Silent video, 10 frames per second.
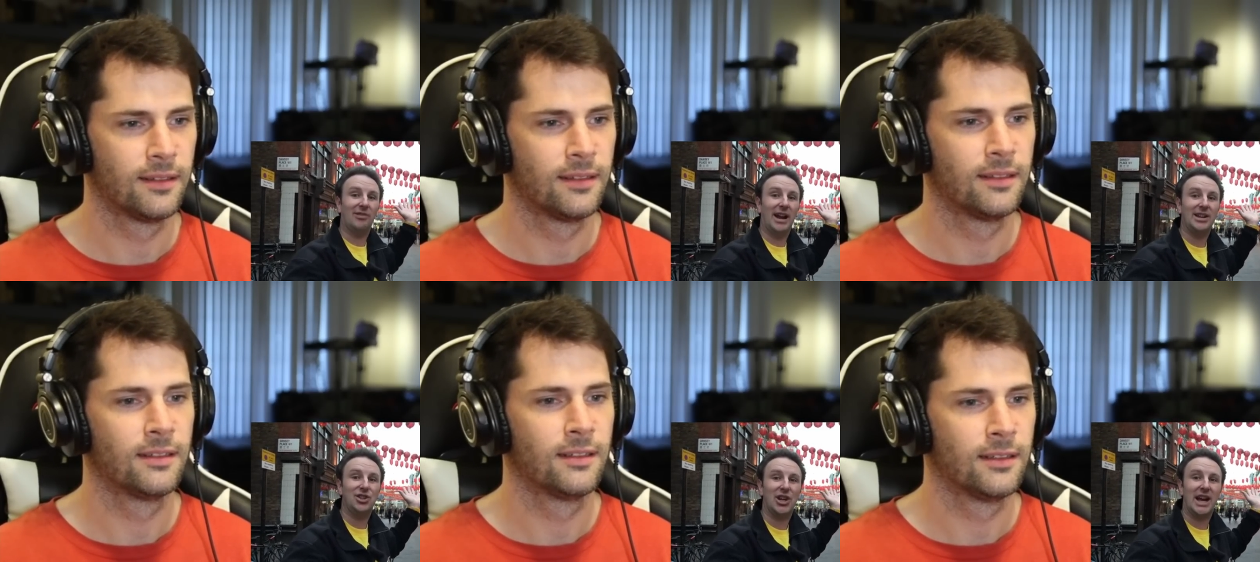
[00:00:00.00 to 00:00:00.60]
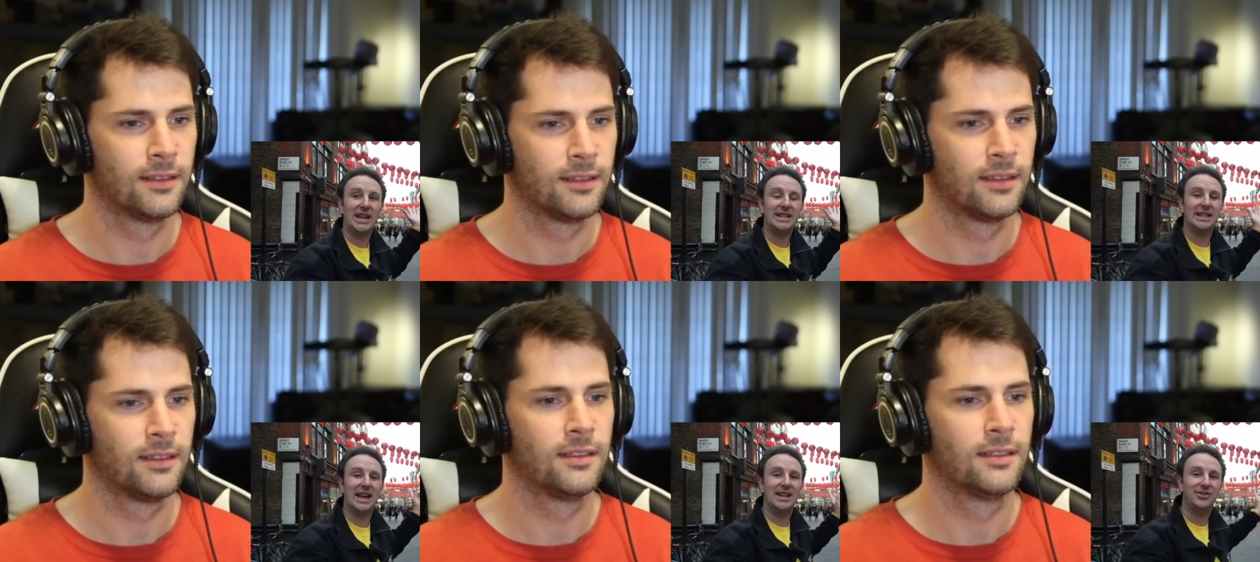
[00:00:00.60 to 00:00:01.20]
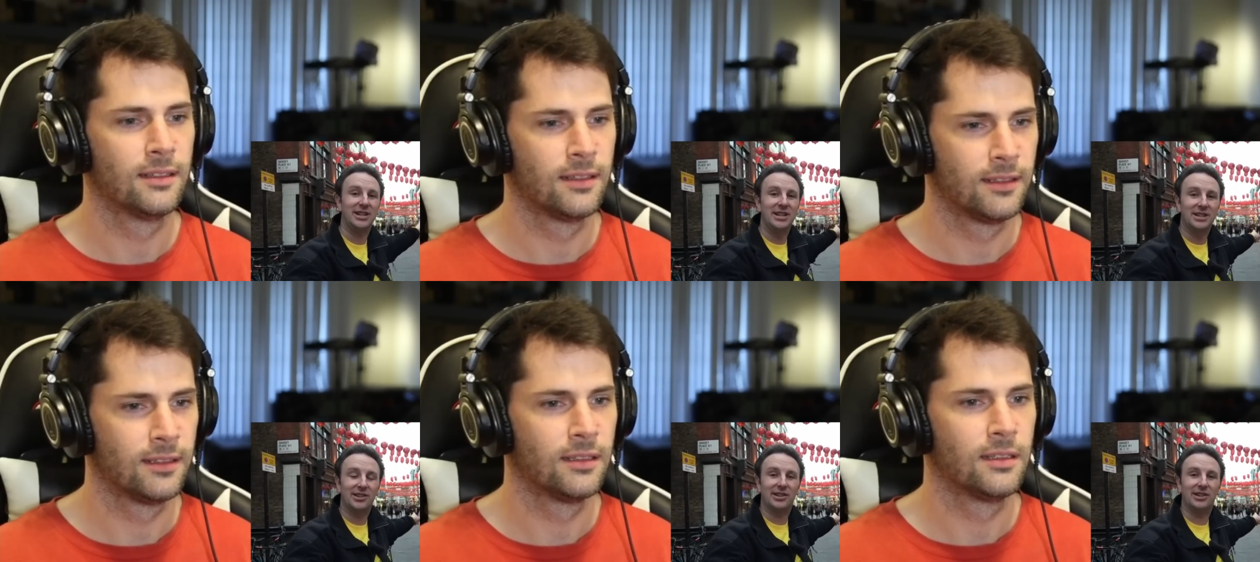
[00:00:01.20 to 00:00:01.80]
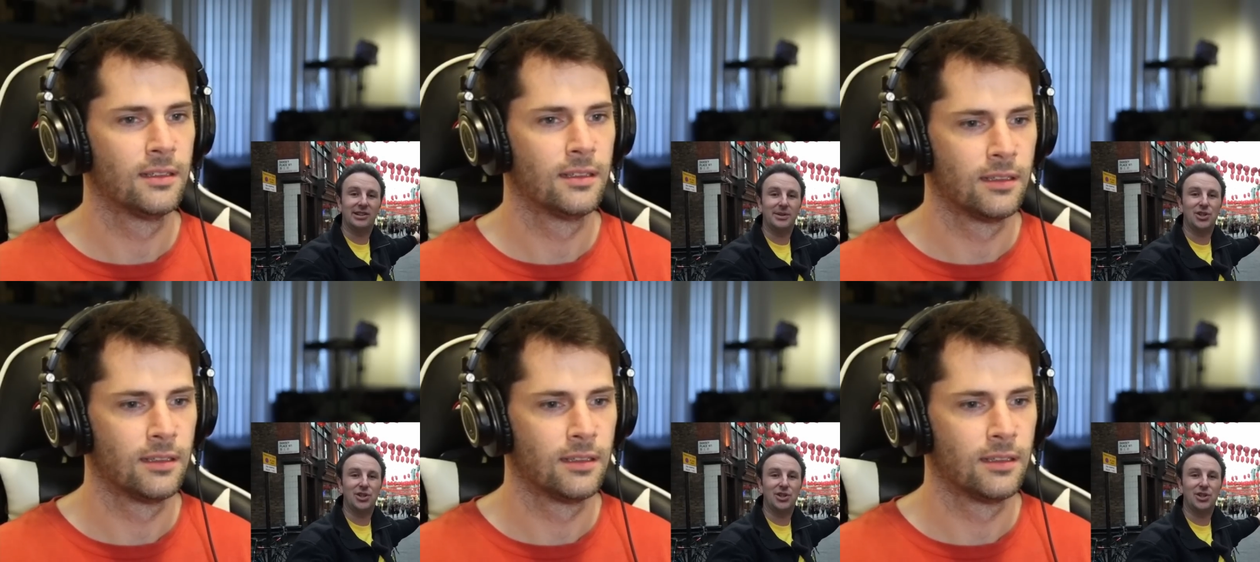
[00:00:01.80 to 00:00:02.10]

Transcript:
Speaker 1: red Chinese lanterns. There's also